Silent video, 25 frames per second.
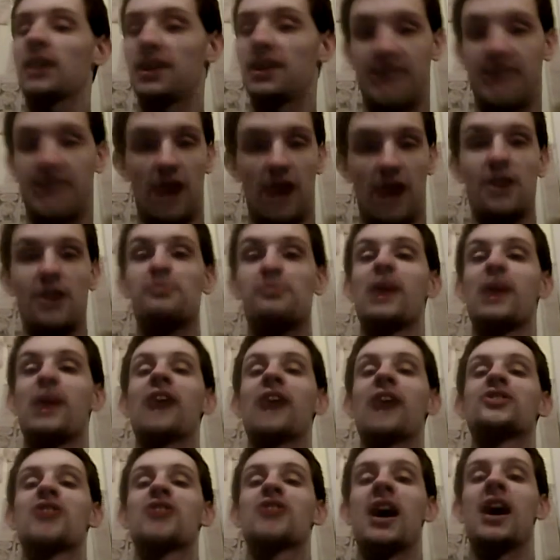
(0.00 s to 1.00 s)
Terry
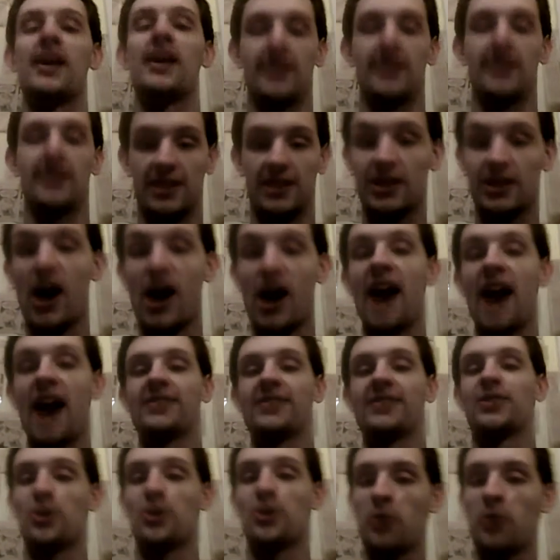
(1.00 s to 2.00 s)
Bradshaw
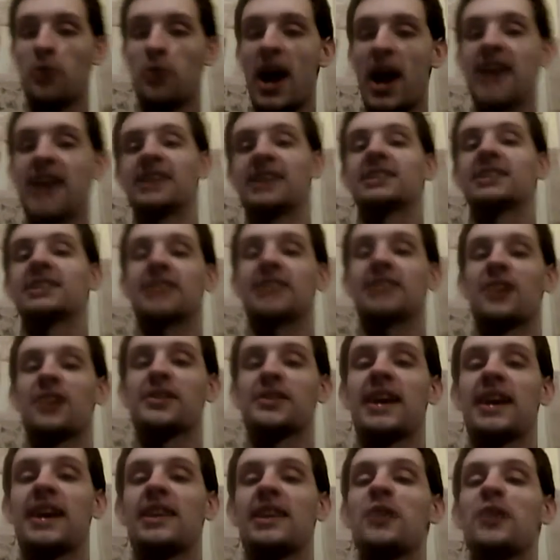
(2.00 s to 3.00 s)
got the rings.
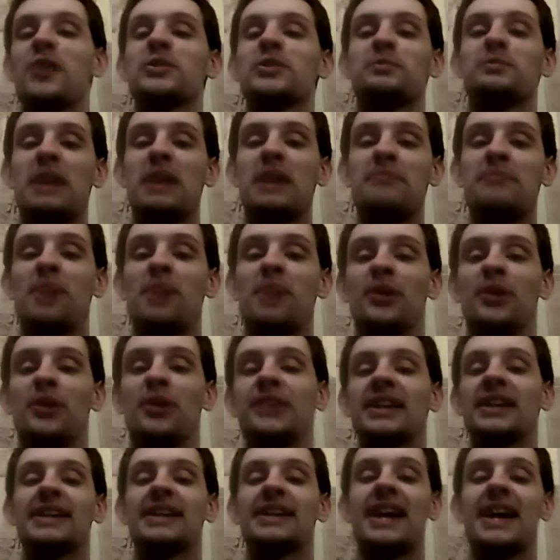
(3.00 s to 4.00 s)
Okay, those people
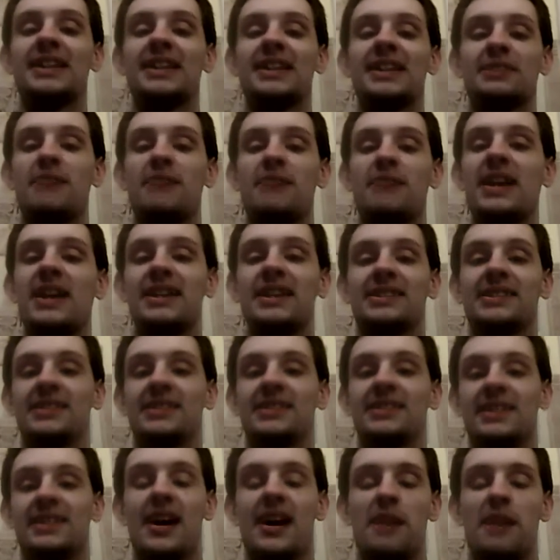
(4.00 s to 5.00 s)
didn't get as many.
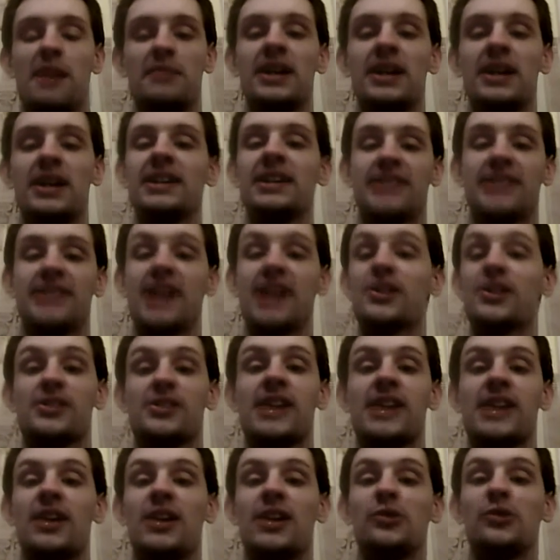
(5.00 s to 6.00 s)

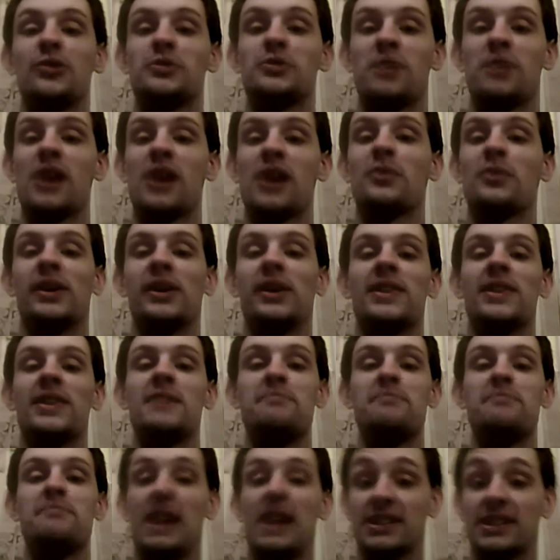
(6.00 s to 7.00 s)
Tinkerton, who was probably one of
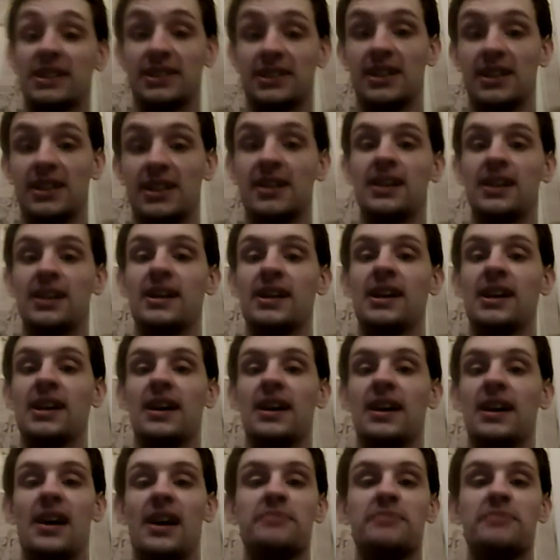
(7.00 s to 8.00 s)
the best
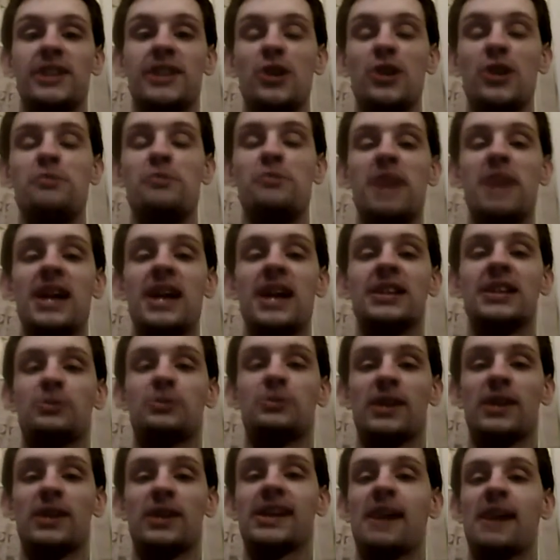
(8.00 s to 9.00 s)

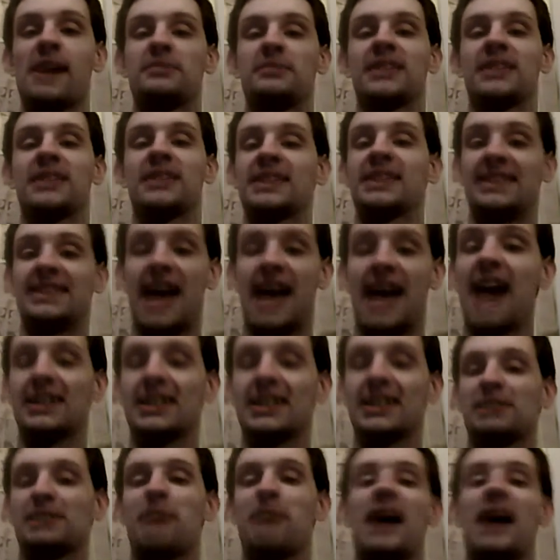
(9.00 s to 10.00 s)
QBs when it comes to
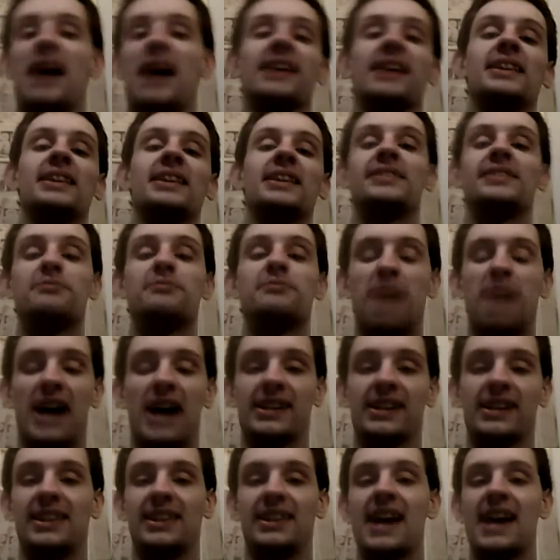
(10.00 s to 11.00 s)
stats back
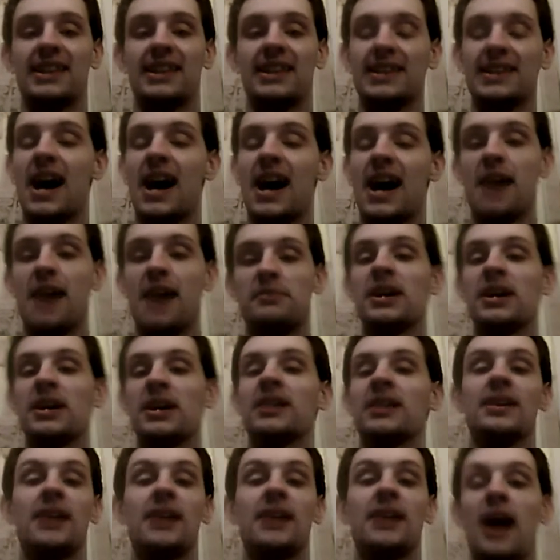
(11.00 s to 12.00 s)
in that
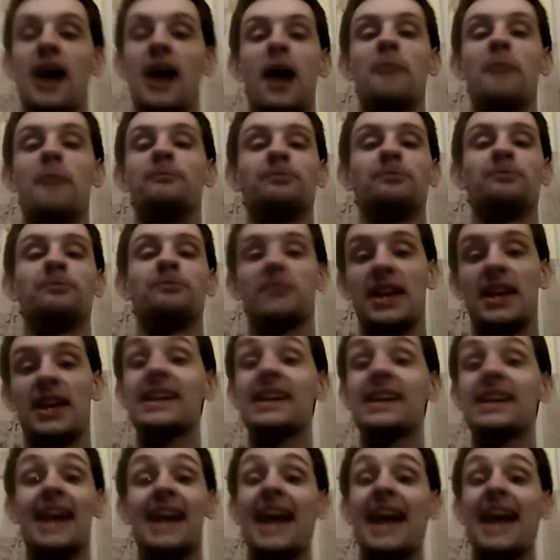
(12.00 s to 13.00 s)
time, he
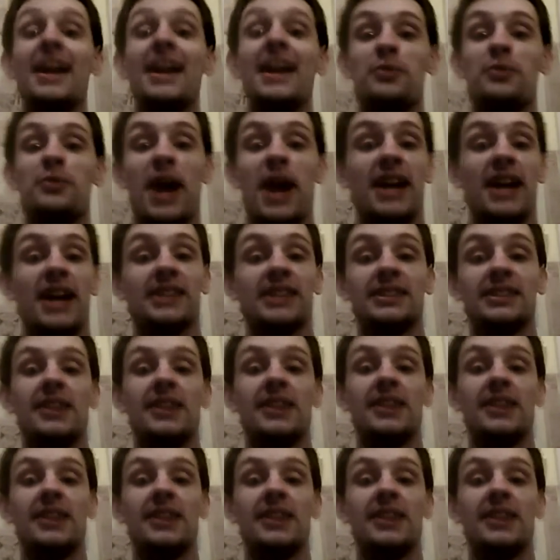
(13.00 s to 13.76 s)
didn't get any rings.